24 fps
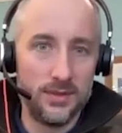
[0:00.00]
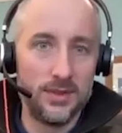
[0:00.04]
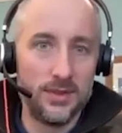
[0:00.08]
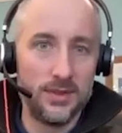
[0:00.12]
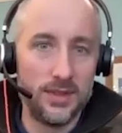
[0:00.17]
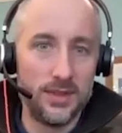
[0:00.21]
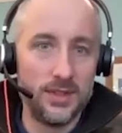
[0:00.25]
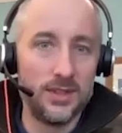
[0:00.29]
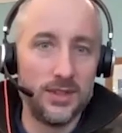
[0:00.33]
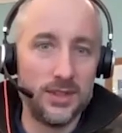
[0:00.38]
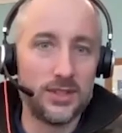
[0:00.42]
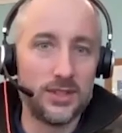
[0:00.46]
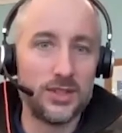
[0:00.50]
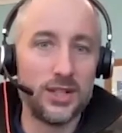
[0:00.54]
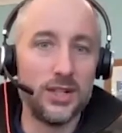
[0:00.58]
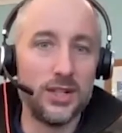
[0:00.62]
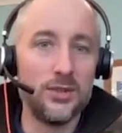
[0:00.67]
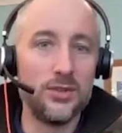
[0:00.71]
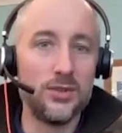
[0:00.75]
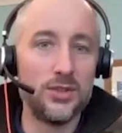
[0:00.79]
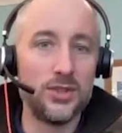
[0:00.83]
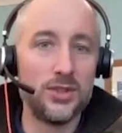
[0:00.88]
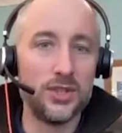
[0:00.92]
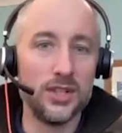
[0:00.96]
the
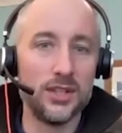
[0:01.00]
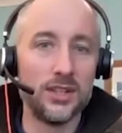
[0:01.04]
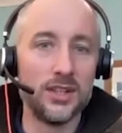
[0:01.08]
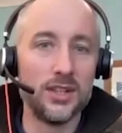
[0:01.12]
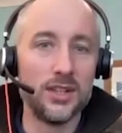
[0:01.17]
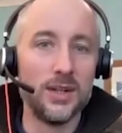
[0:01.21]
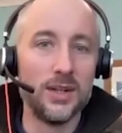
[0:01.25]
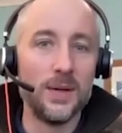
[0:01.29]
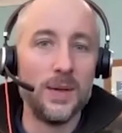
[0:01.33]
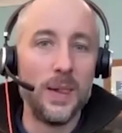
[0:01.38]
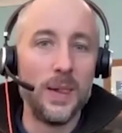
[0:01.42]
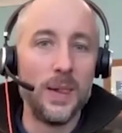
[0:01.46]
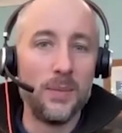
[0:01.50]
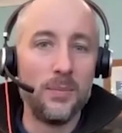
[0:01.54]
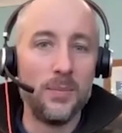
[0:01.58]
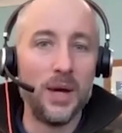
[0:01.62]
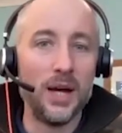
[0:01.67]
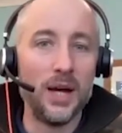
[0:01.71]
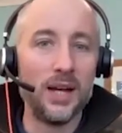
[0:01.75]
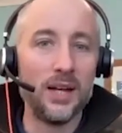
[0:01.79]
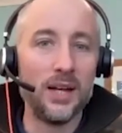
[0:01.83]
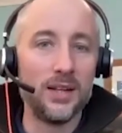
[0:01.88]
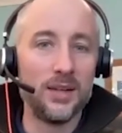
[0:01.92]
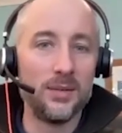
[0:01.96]
solution, but
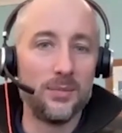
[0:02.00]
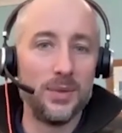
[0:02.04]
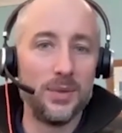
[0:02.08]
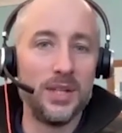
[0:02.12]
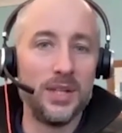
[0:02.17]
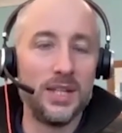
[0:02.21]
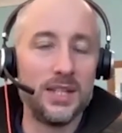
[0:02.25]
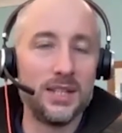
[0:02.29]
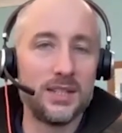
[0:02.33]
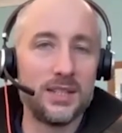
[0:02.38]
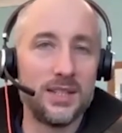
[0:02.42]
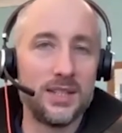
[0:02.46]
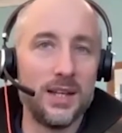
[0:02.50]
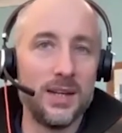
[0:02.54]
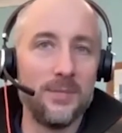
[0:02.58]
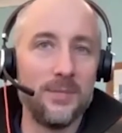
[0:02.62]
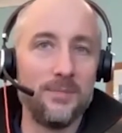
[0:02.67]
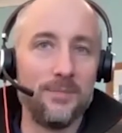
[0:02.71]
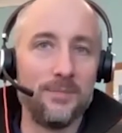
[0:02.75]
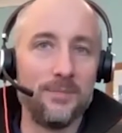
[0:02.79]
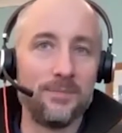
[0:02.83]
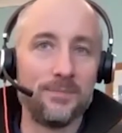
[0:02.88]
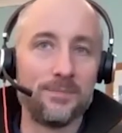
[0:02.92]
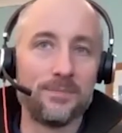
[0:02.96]
it's
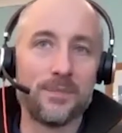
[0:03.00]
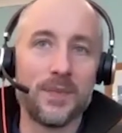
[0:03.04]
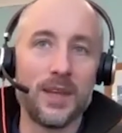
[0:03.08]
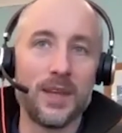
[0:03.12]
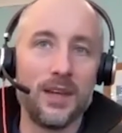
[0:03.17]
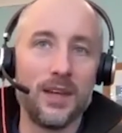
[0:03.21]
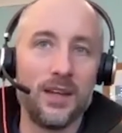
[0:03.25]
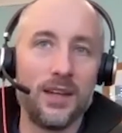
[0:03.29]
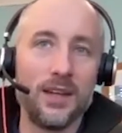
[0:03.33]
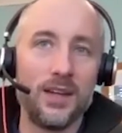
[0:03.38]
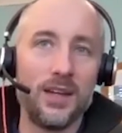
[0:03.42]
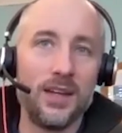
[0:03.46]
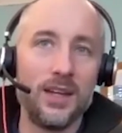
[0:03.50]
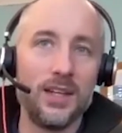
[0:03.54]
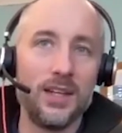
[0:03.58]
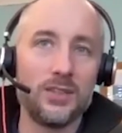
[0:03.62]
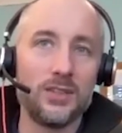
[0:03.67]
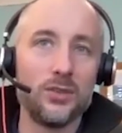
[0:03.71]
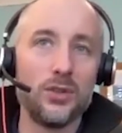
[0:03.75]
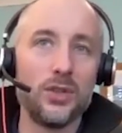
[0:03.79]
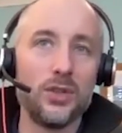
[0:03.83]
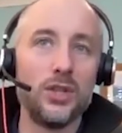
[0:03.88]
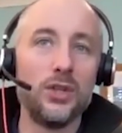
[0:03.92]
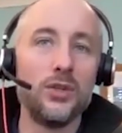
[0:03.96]

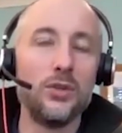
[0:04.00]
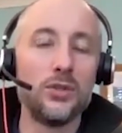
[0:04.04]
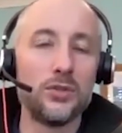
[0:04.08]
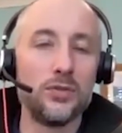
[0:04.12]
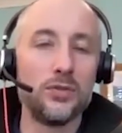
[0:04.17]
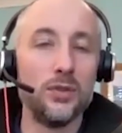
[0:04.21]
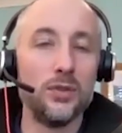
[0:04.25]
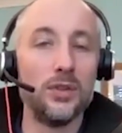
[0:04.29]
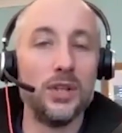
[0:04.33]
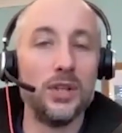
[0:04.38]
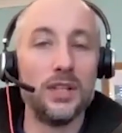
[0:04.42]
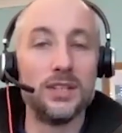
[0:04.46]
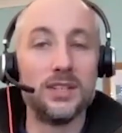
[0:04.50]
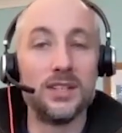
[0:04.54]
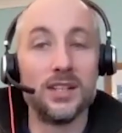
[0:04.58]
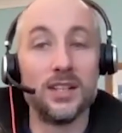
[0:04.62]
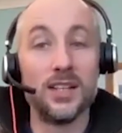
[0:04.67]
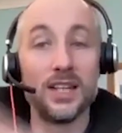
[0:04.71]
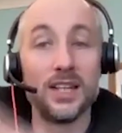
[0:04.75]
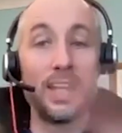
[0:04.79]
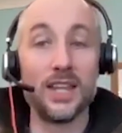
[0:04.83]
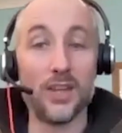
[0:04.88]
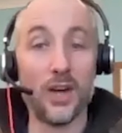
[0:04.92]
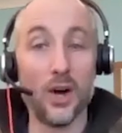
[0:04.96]
not useful until
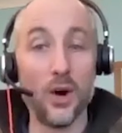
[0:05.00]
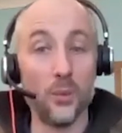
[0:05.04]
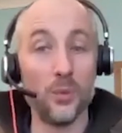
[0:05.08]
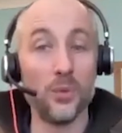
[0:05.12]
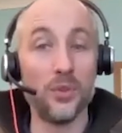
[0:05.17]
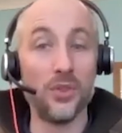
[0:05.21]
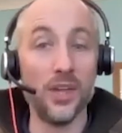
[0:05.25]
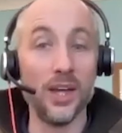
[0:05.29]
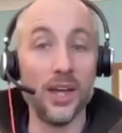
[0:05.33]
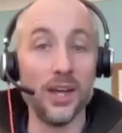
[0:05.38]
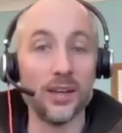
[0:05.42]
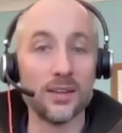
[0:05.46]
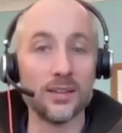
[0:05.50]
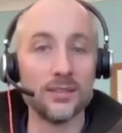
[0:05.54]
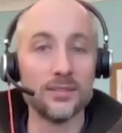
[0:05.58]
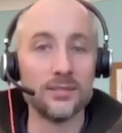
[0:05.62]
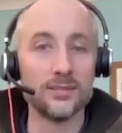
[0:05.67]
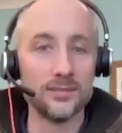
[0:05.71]
I get the whole thing.